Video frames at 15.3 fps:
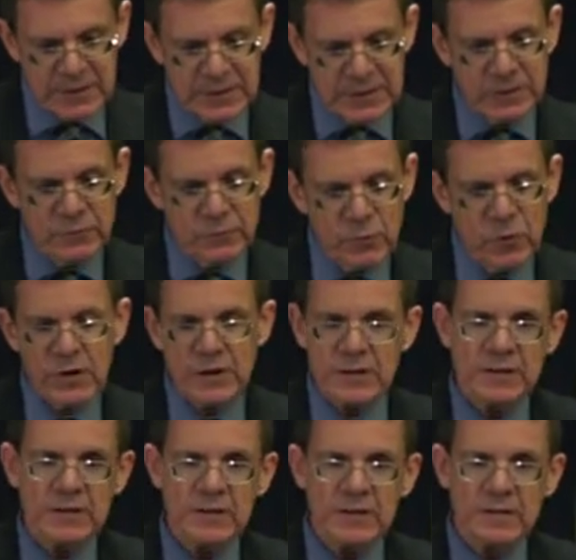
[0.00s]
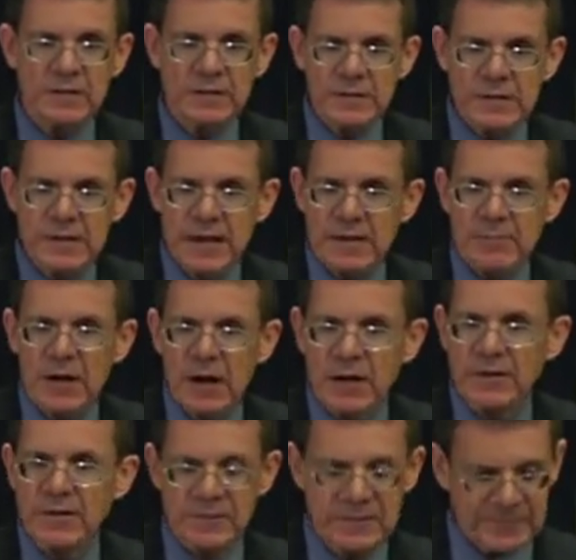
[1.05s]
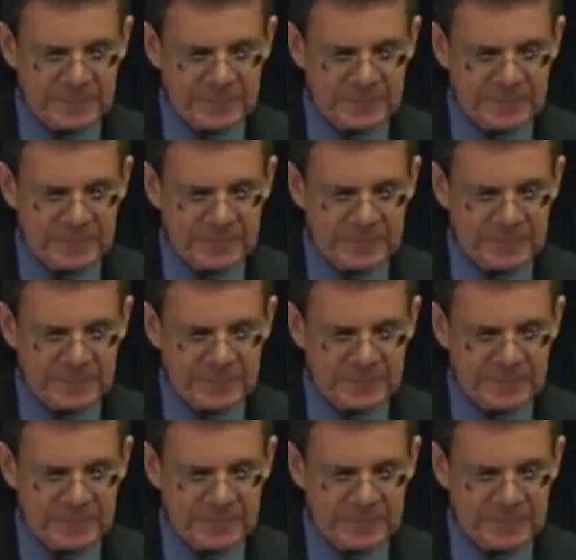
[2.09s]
didn't warrant the same honor.